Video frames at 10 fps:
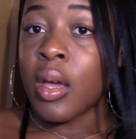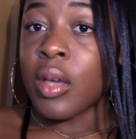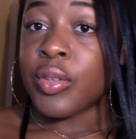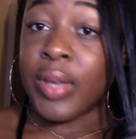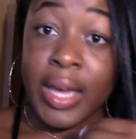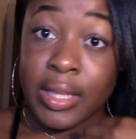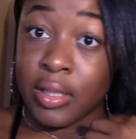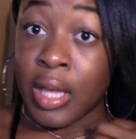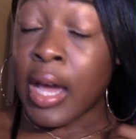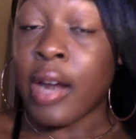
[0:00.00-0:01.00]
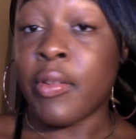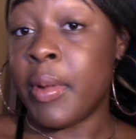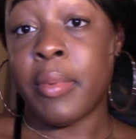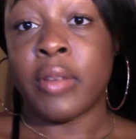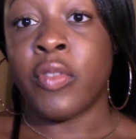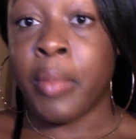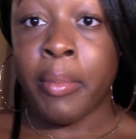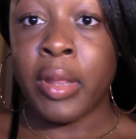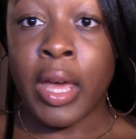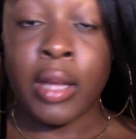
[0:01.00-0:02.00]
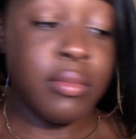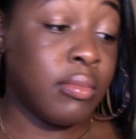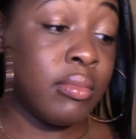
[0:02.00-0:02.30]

So yeah, y'all gotta remember that.